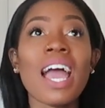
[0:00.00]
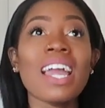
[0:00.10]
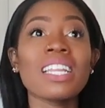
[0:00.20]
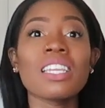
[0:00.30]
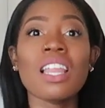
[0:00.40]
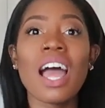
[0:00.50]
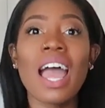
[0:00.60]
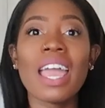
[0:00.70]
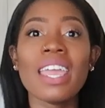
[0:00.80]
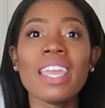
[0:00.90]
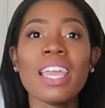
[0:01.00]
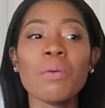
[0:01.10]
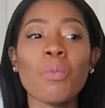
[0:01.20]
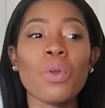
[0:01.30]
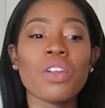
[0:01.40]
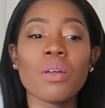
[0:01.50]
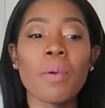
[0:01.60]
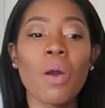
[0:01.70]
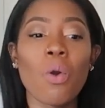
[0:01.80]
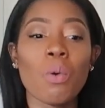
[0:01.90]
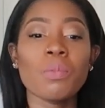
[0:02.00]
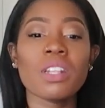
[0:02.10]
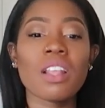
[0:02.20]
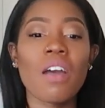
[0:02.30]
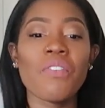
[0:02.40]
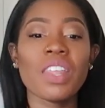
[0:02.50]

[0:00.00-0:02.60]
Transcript: I am weird about home stuff,